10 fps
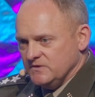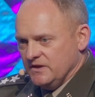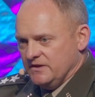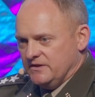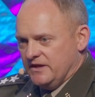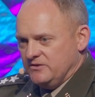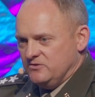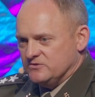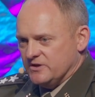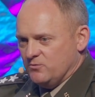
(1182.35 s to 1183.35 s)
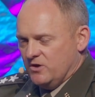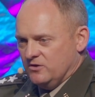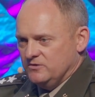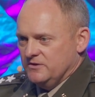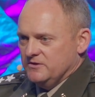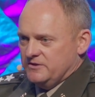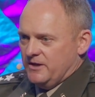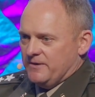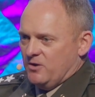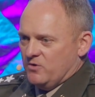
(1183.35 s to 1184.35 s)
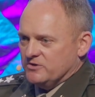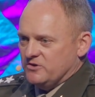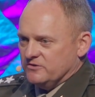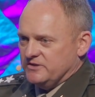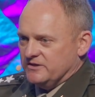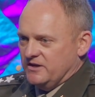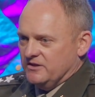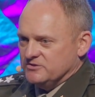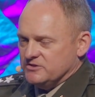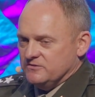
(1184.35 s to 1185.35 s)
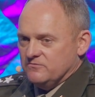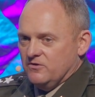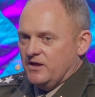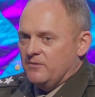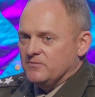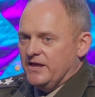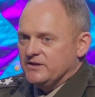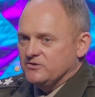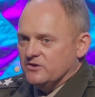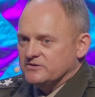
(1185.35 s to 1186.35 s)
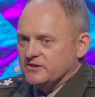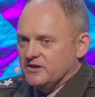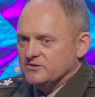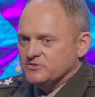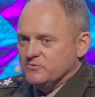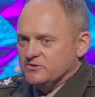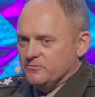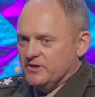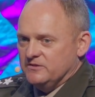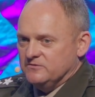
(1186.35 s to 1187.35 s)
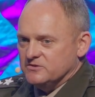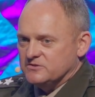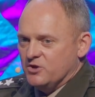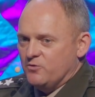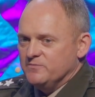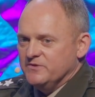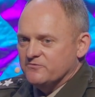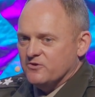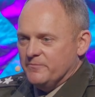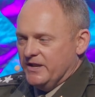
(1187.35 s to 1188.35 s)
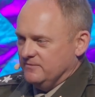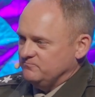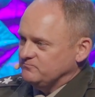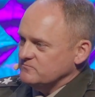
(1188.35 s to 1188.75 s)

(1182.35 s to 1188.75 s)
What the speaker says: And you say, well, yeah, but I want to talk technology. Well, I'm glad to talk technology with you, but just go with me for a minute.